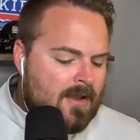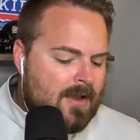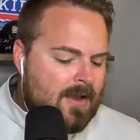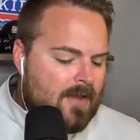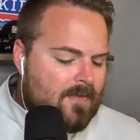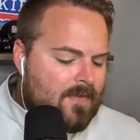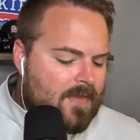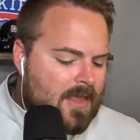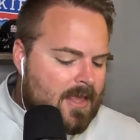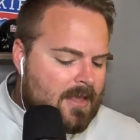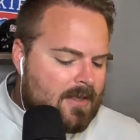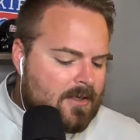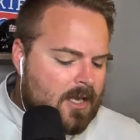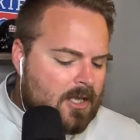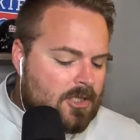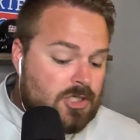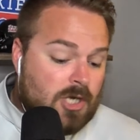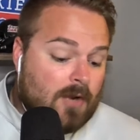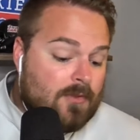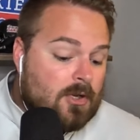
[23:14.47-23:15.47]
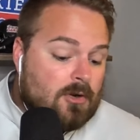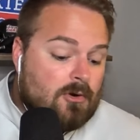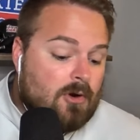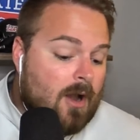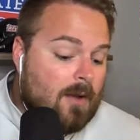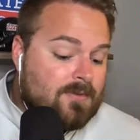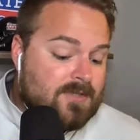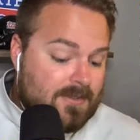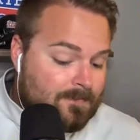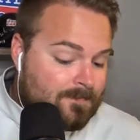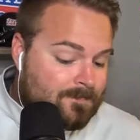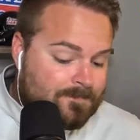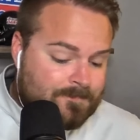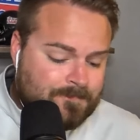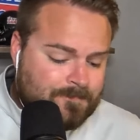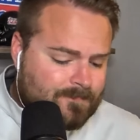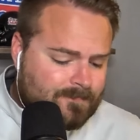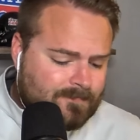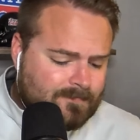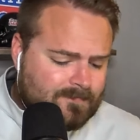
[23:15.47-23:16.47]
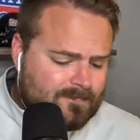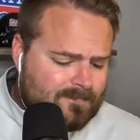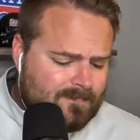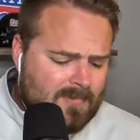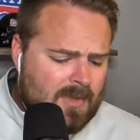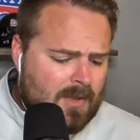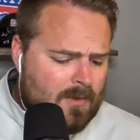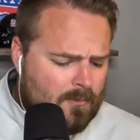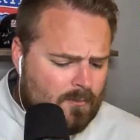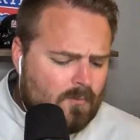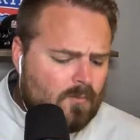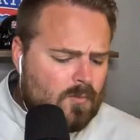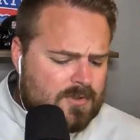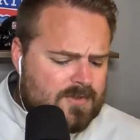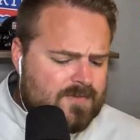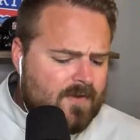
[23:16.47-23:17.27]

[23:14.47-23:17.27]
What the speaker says: And then Jonathan Crompton was